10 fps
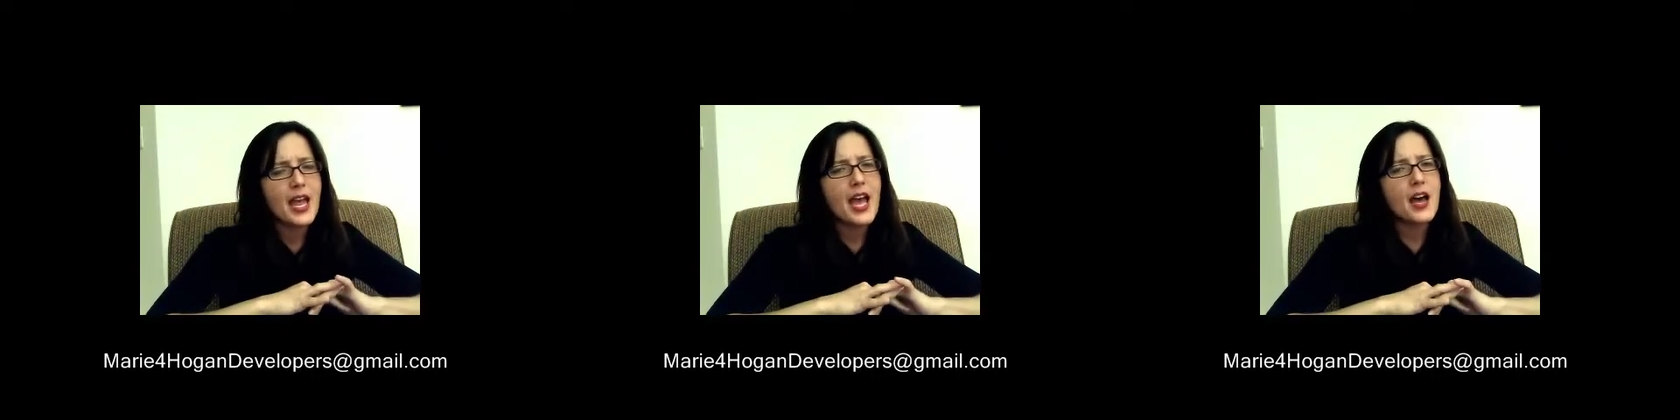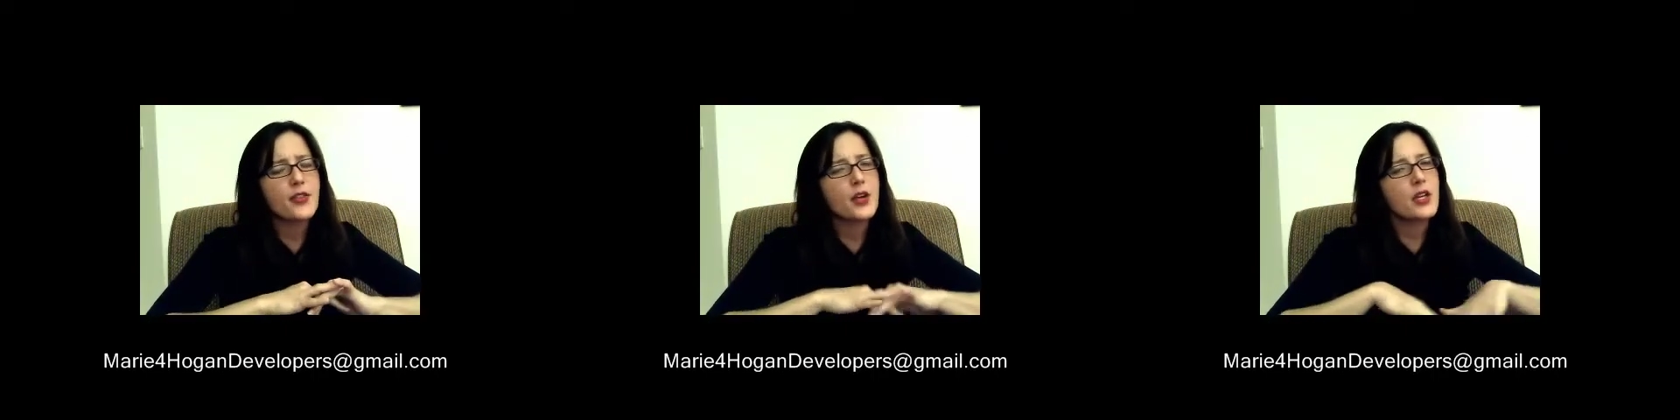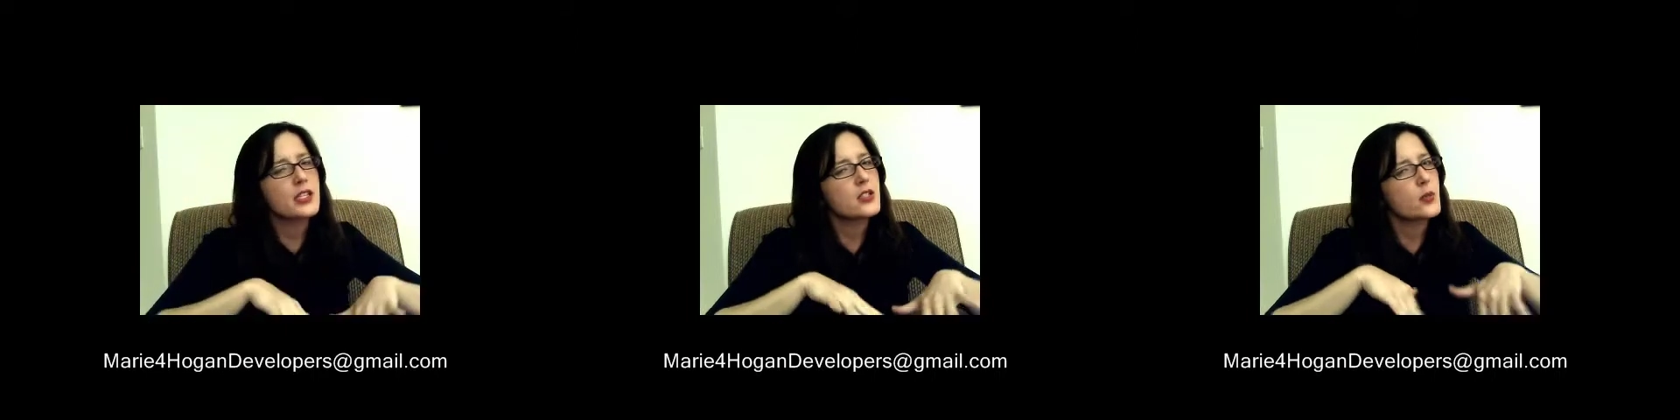out there
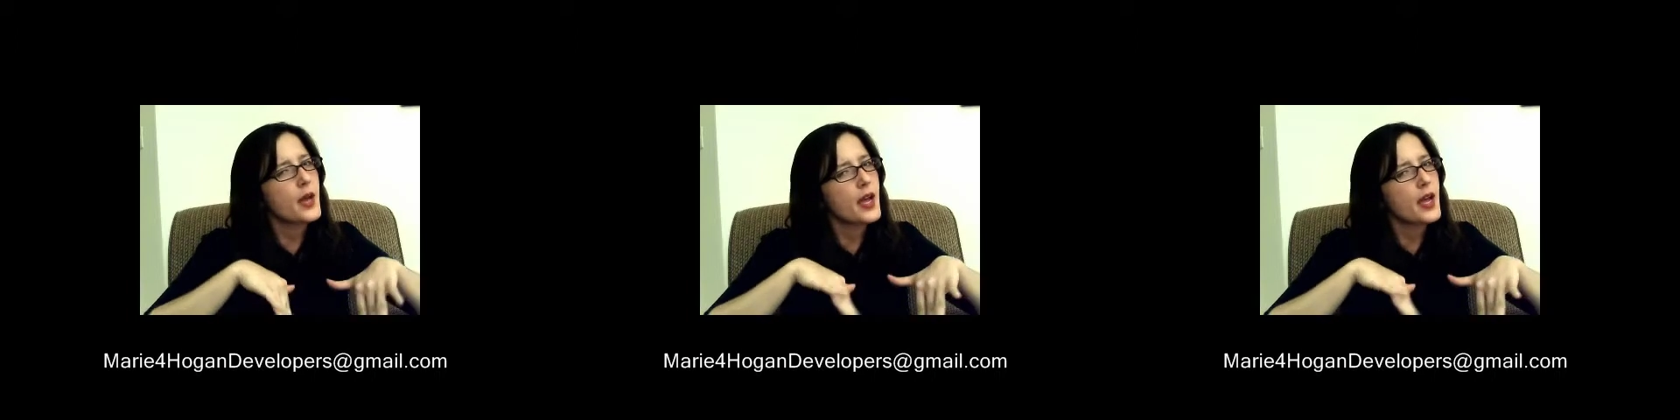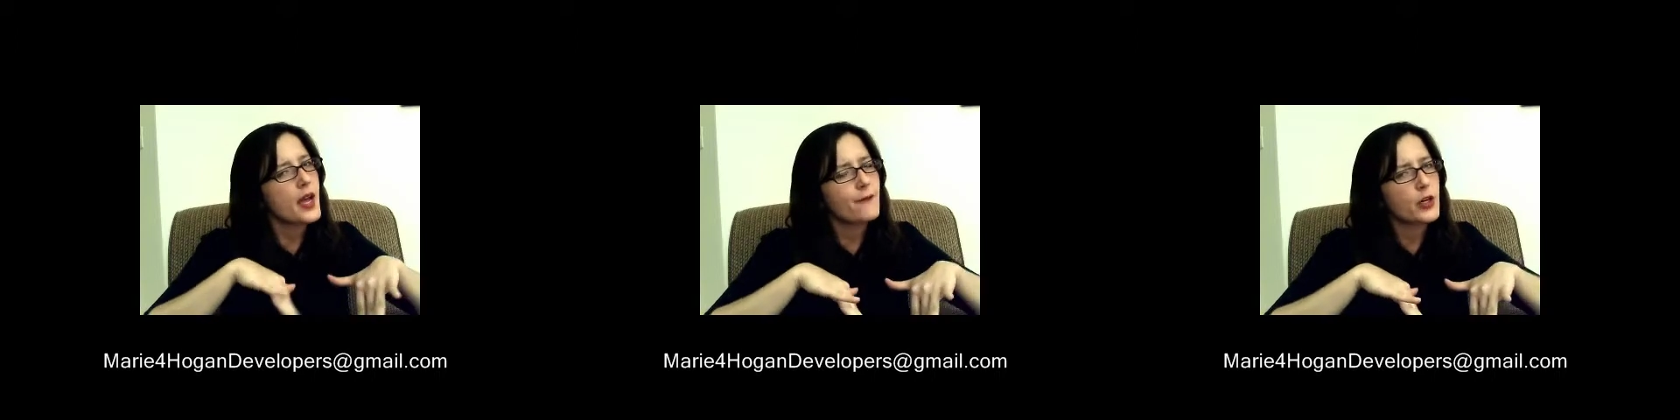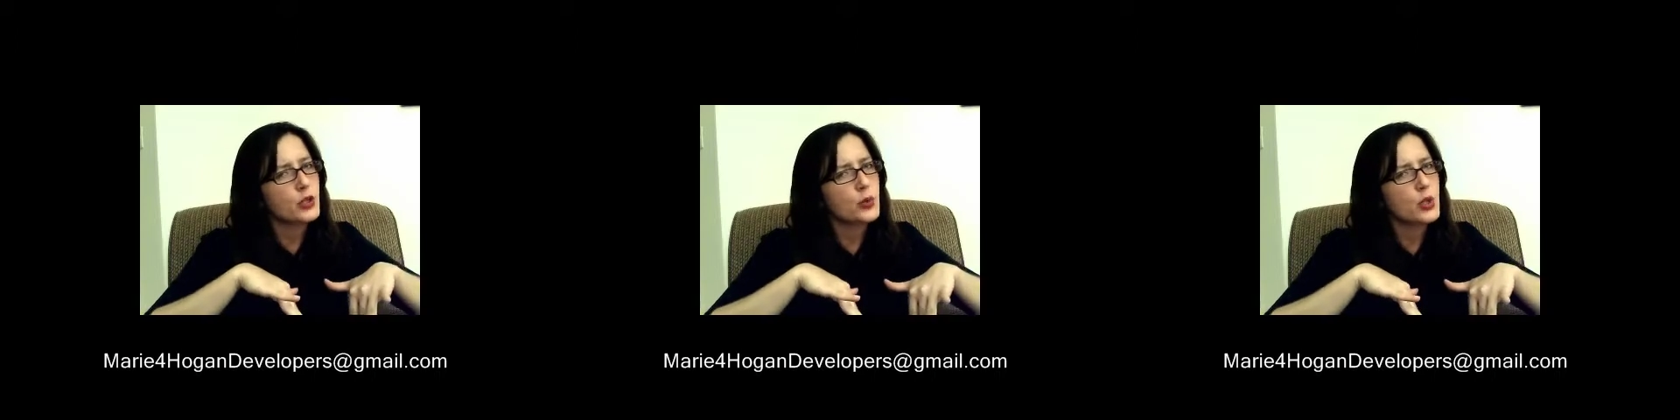into my
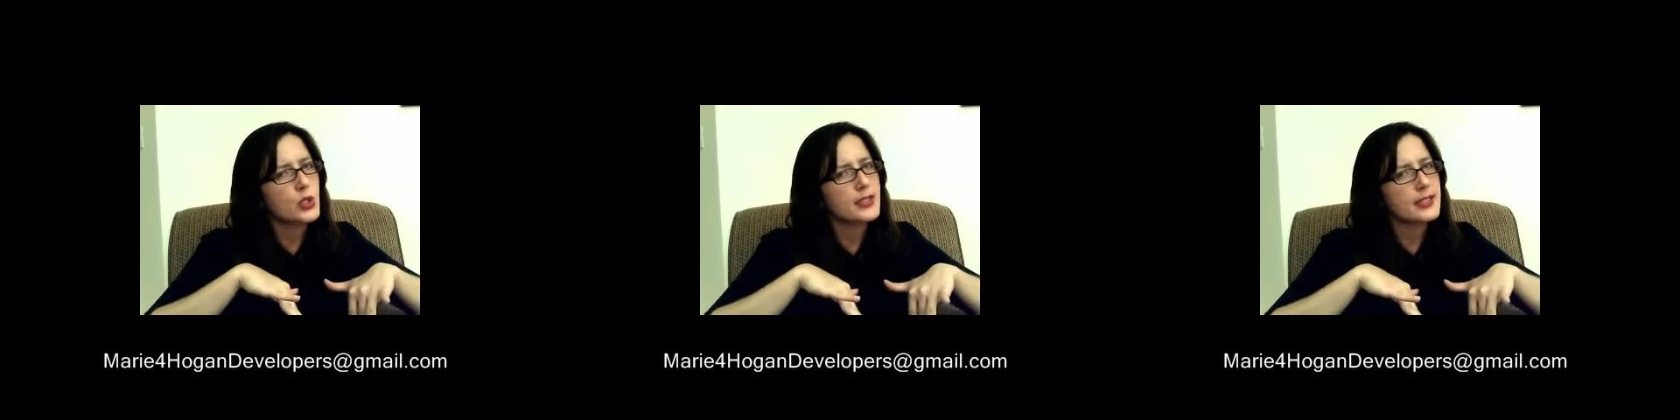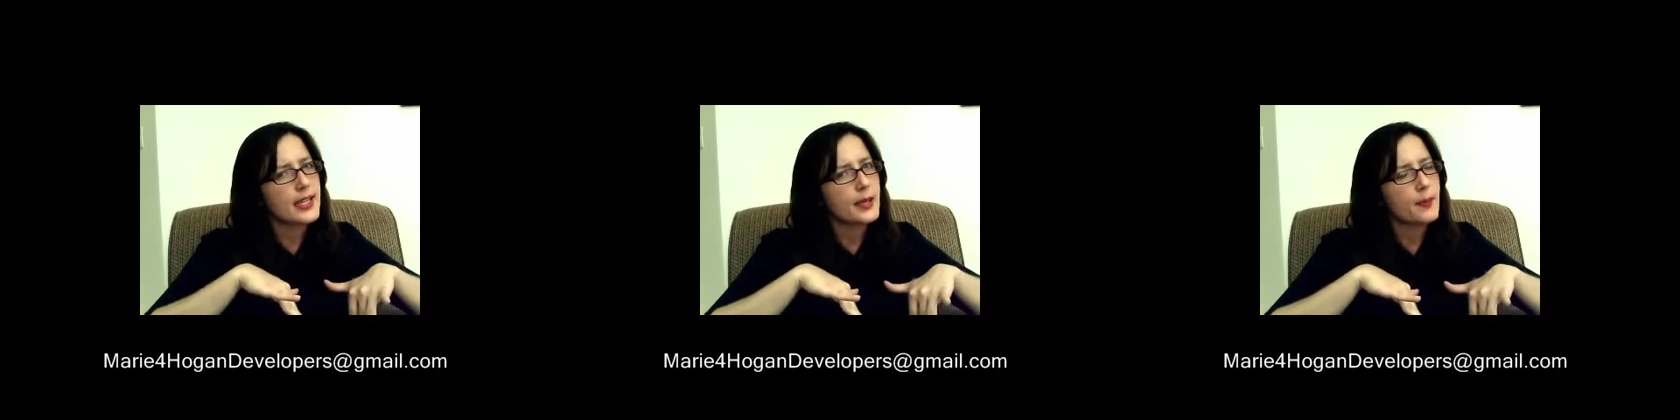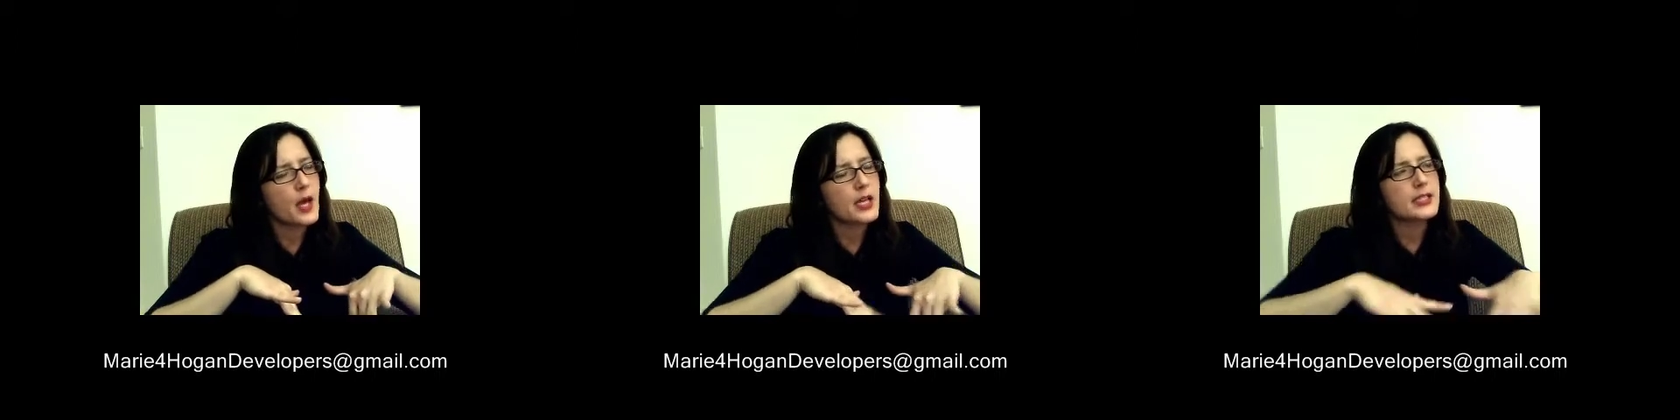virtual
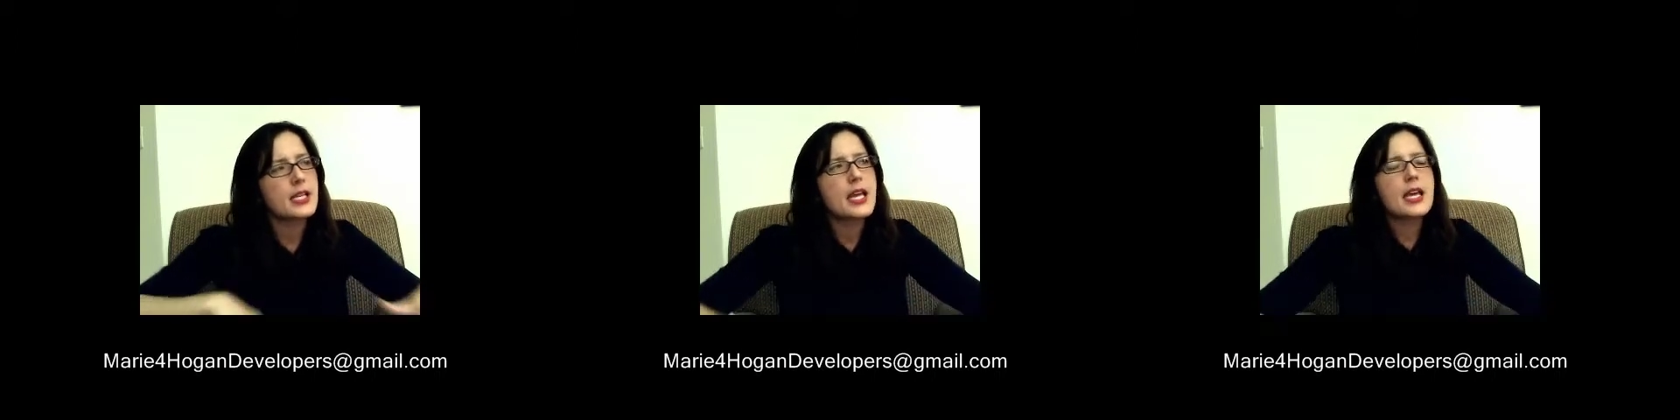sandbox.